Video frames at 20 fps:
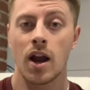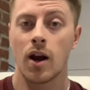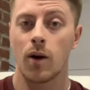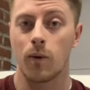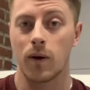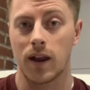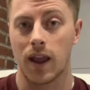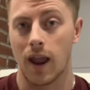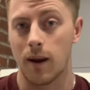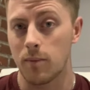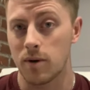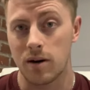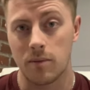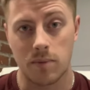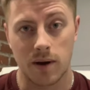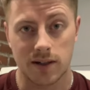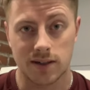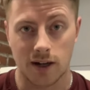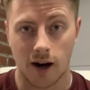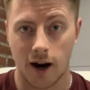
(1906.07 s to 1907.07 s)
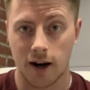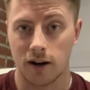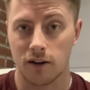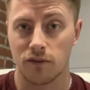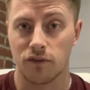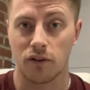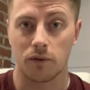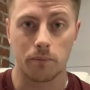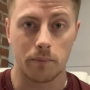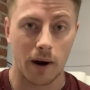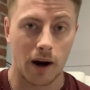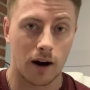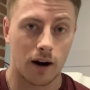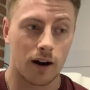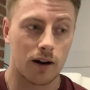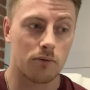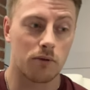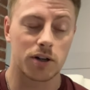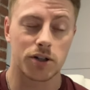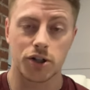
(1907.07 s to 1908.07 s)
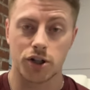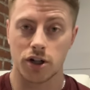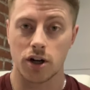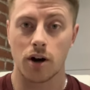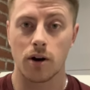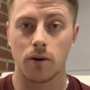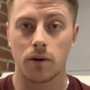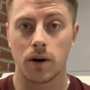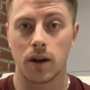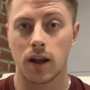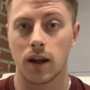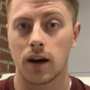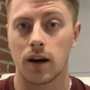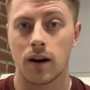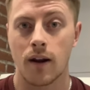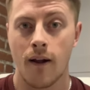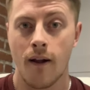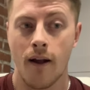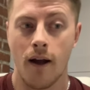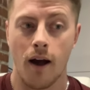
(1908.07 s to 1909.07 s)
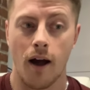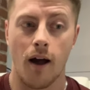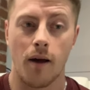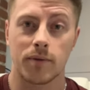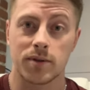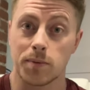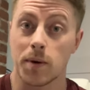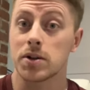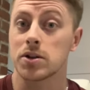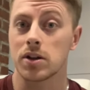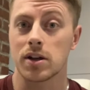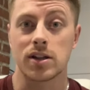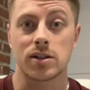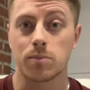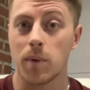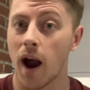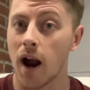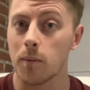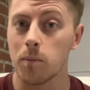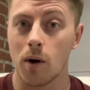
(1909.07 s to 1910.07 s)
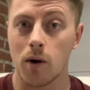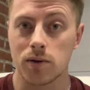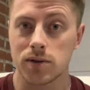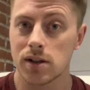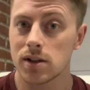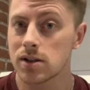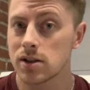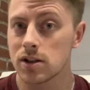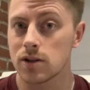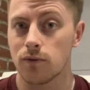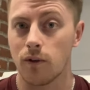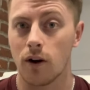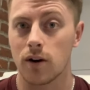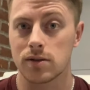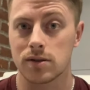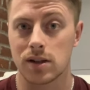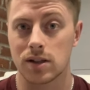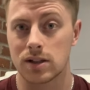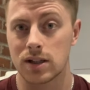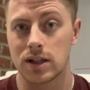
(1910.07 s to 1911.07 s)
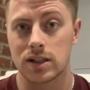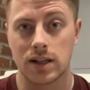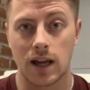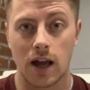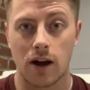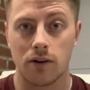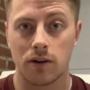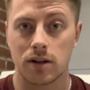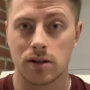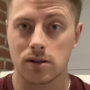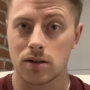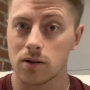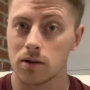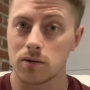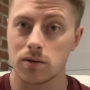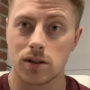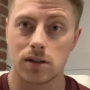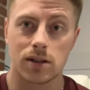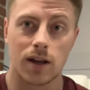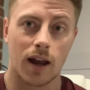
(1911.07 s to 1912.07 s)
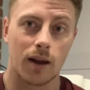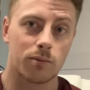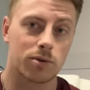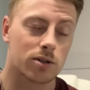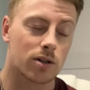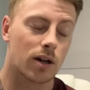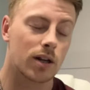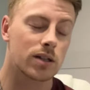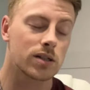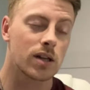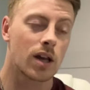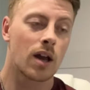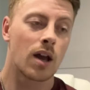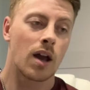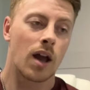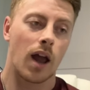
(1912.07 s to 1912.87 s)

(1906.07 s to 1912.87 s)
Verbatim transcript: We came in a bit tighter from Barrie, which showed in um, especially his back poses as far as the detail in his glutes, his hamstrings,